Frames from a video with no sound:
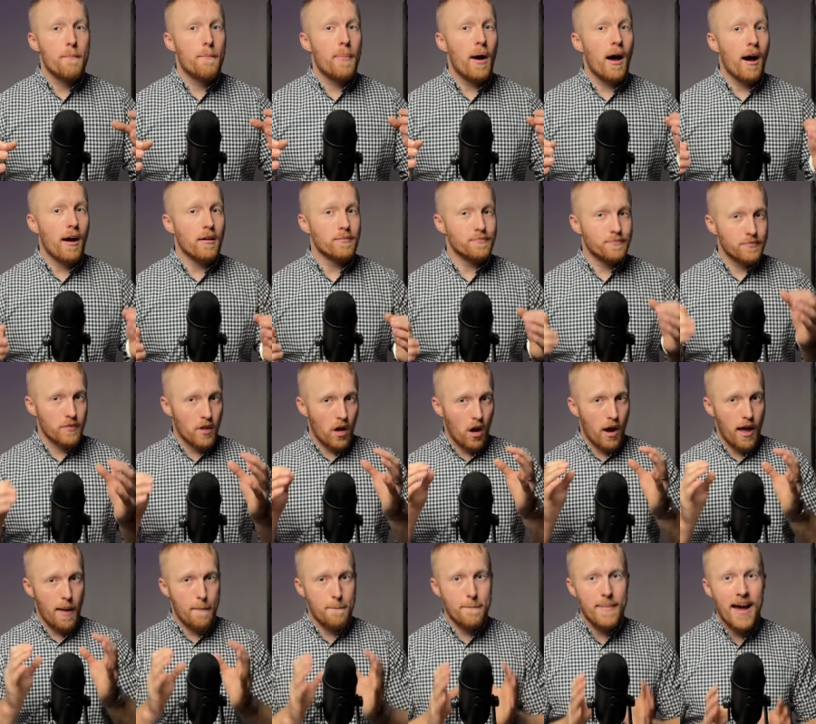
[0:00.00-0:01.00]
but
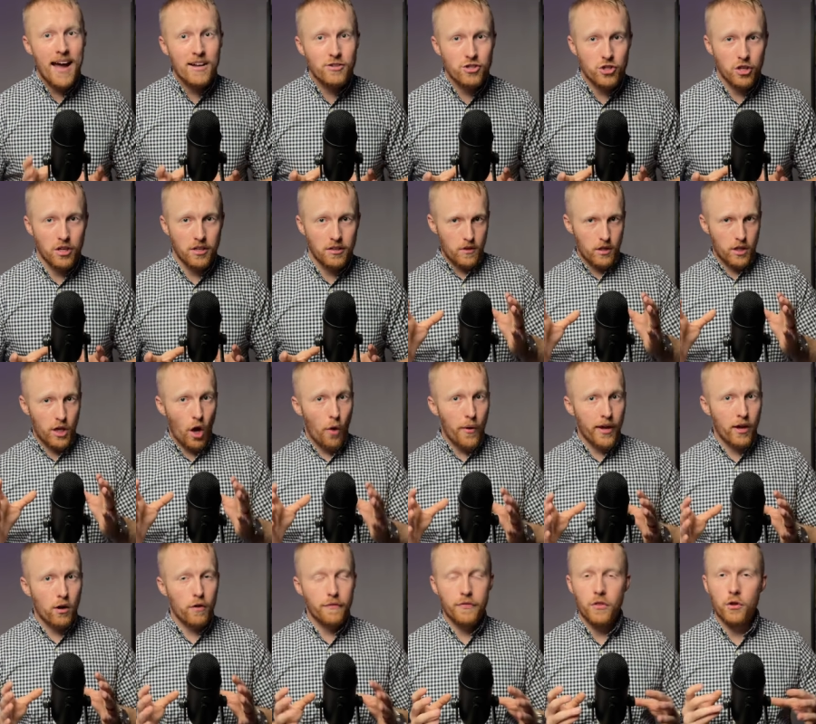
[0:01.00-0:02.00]
I imagine,
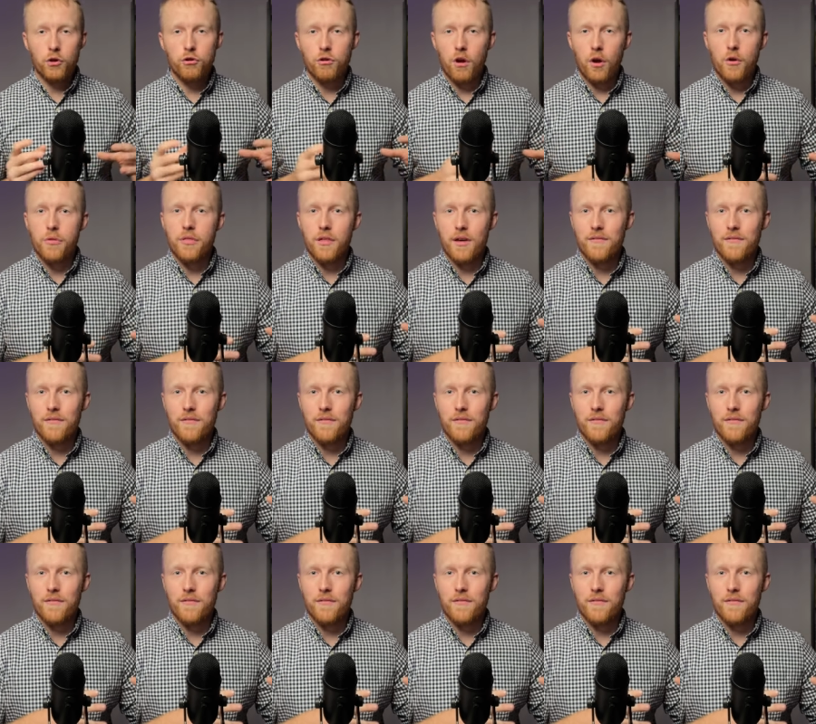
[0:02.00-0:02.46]
going off the growth